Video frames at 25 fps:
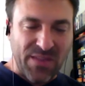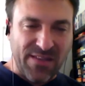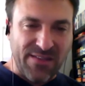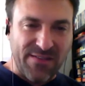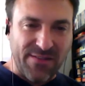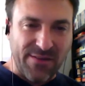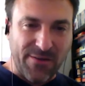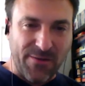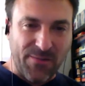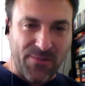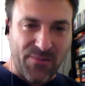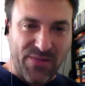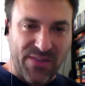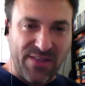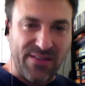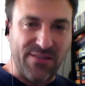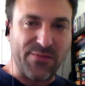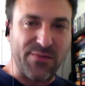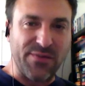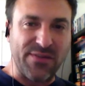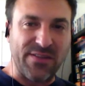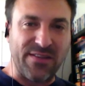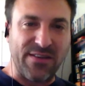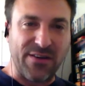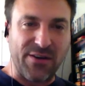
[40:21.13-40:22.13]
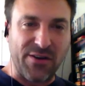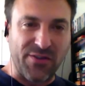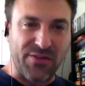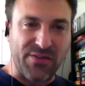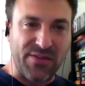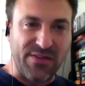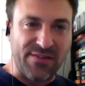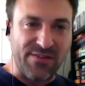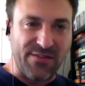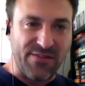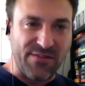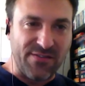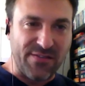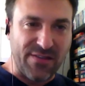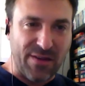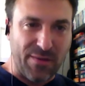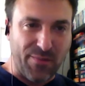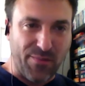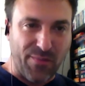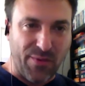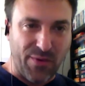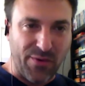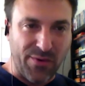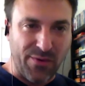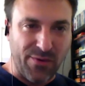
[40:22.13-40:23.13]
So these were the conditions
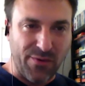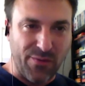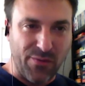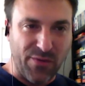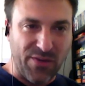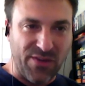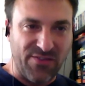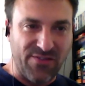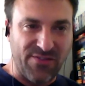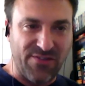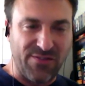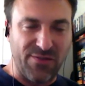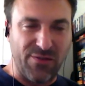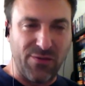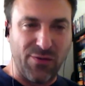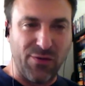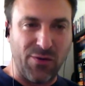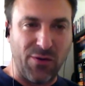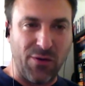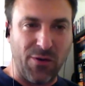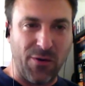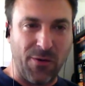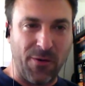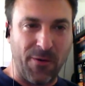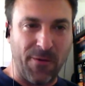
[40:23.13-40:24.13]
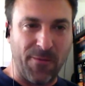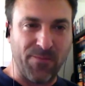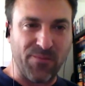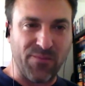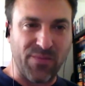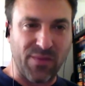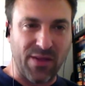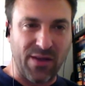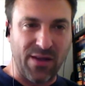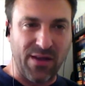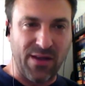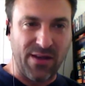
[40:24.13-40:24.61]
upon which, you know,